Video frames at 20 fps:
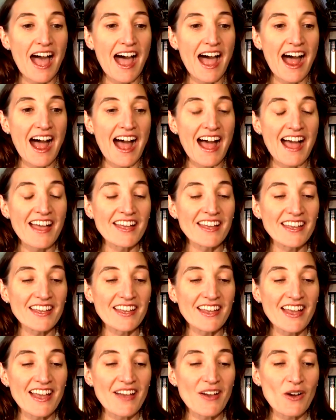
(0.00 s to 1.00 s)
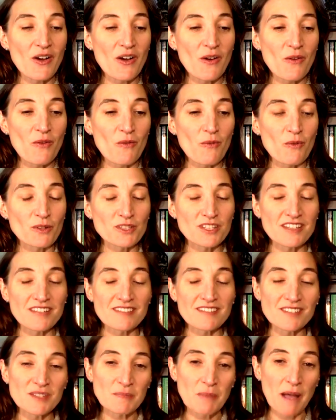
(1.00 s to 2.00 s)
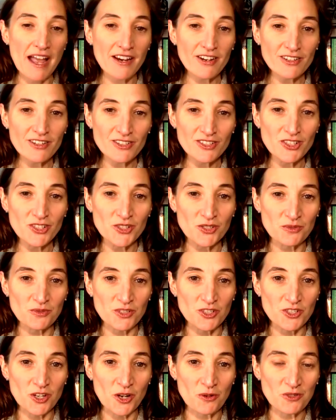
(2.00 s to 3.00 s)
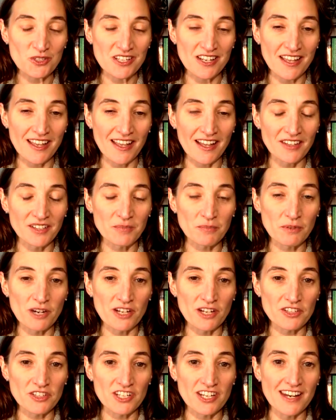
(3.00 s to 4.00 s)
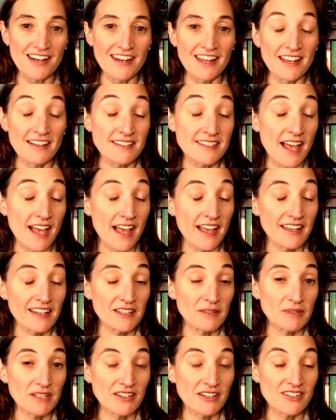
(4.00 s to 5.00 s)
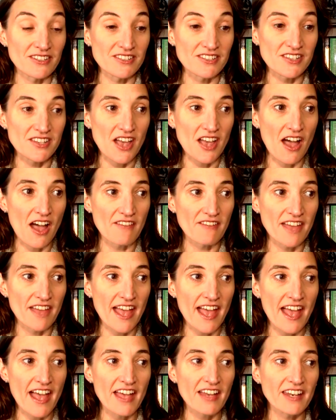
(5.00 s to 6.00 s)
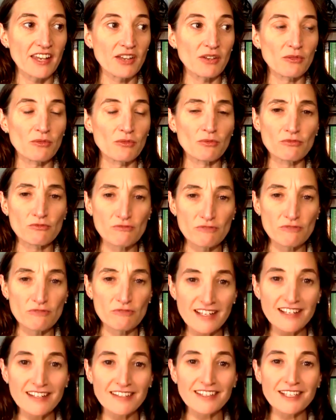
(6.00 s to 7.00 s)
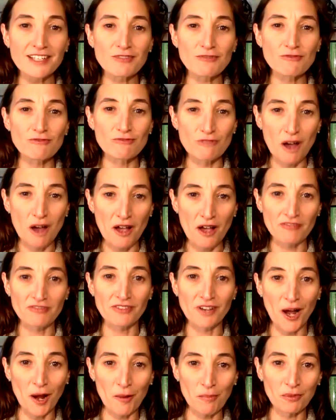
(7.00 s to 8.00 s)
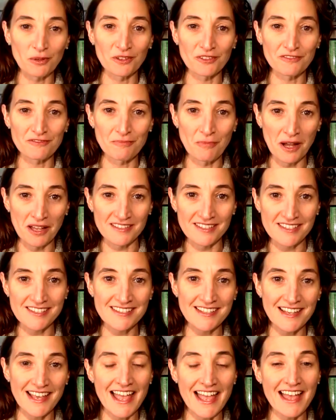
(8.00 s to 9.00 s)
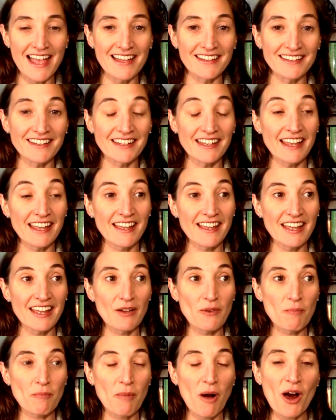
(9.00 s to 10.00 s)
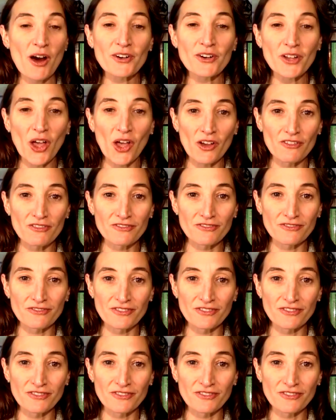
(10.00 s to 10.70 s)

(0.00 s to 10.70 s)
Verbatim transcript: I was inspired to do a show today on depression and anxiety because I've had a really rough couple of months, and part of,